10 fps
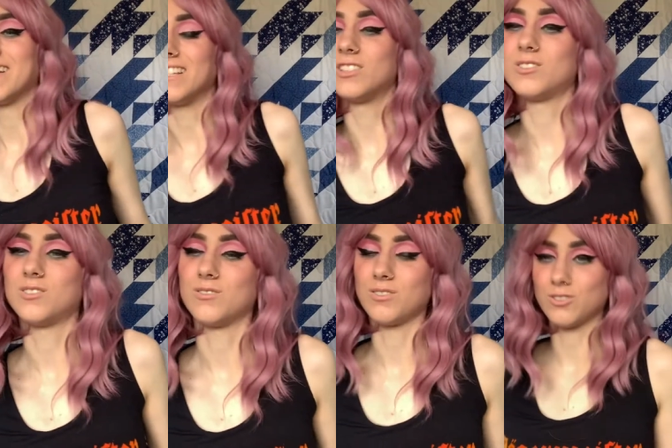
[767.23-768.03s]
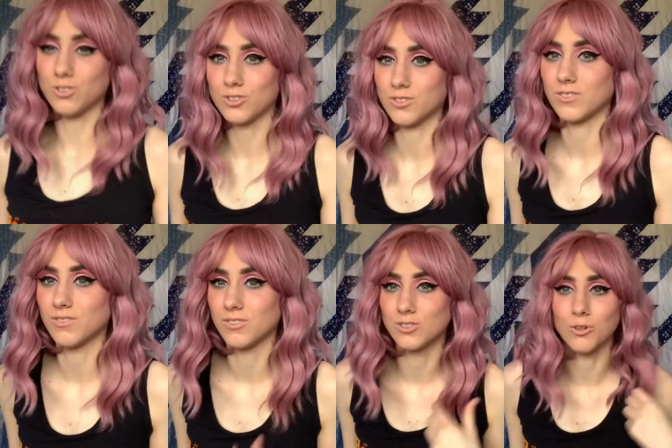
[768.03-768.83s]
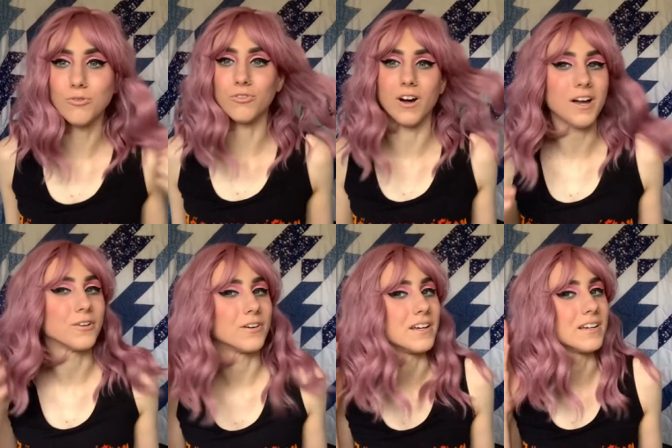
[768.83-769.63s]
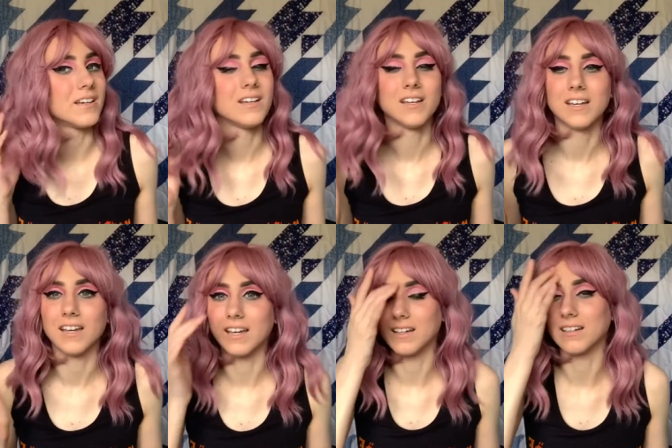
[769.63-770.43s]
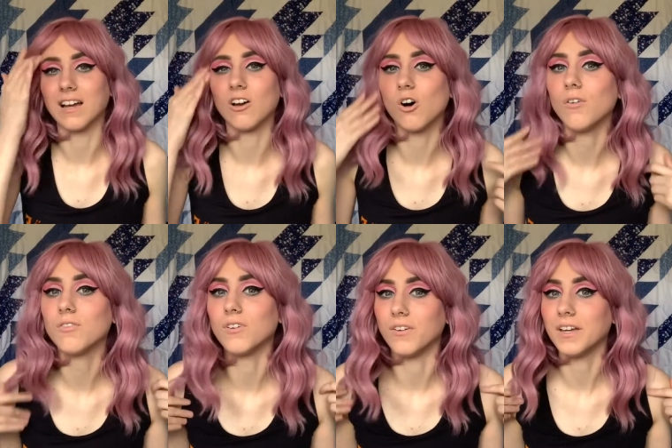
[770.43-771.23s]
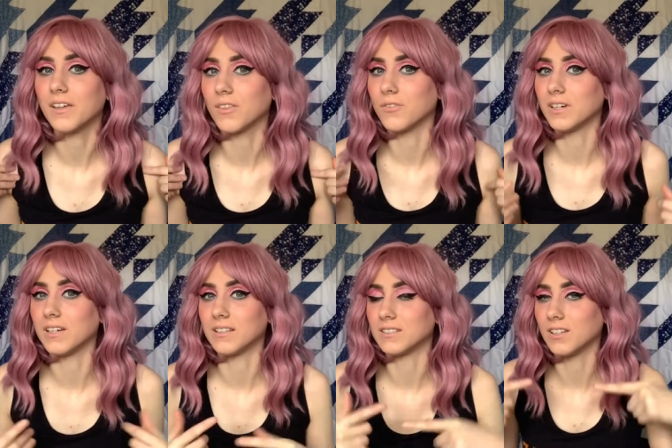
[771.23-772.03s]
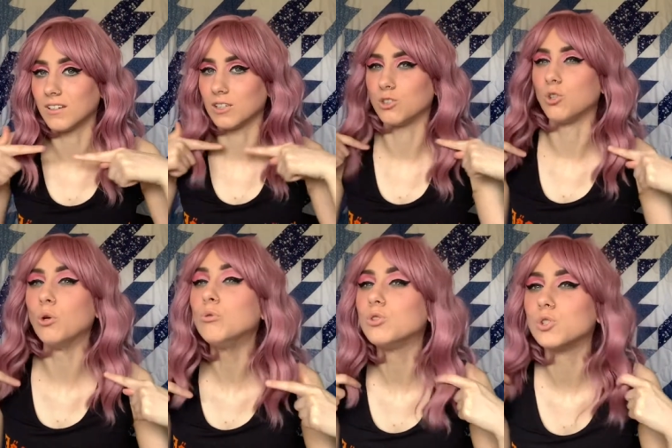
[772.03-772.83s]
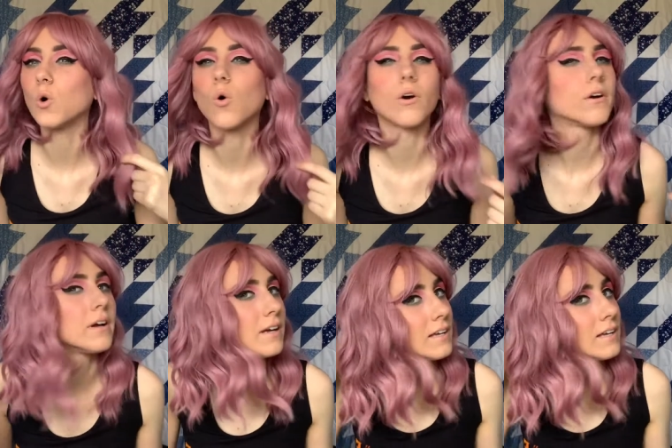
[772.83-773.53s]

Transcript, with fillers: it's just so flattering and I love the length of it. It's not like too short.